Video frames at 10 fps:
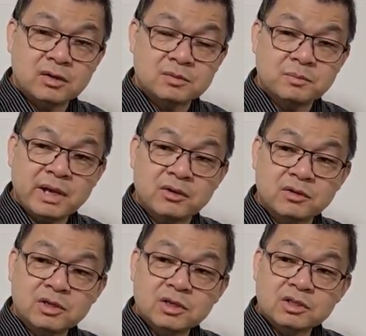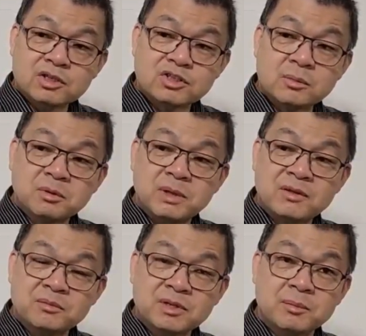metal to stop the blade
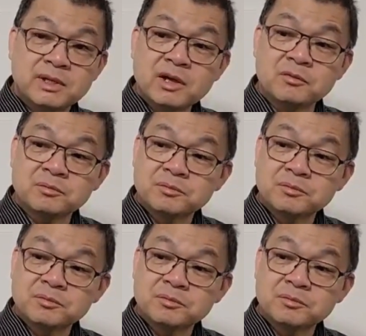from coming down.